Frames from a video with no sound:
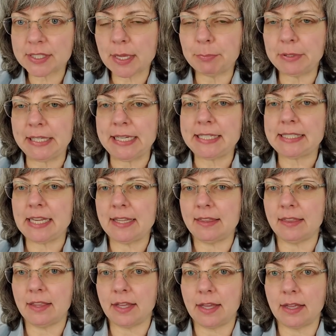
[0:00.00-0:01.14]
please hit
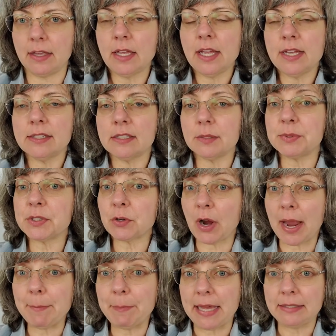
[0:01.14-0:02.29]
the subscribe
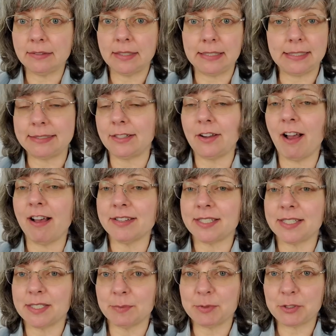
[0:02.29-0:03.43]
button. It doesn't cost to
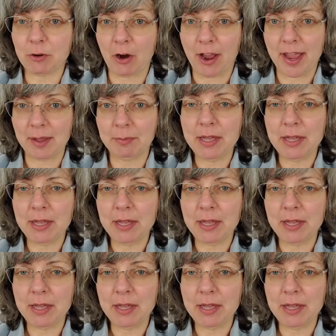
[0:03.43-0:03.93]
subscribe.